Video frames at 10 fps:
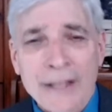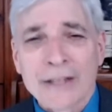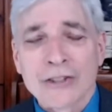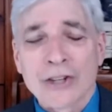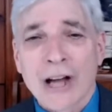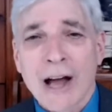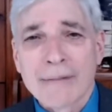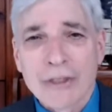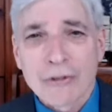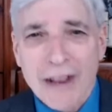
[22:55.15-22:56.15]
There's a
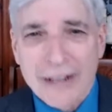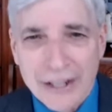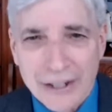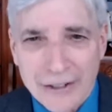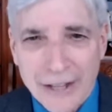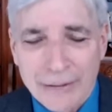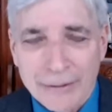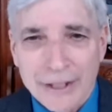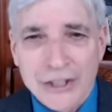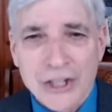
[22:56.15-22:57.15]
common thread here that I'm
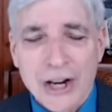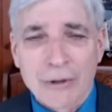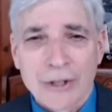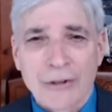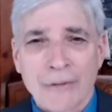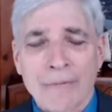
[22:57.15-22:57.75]
going to share with you.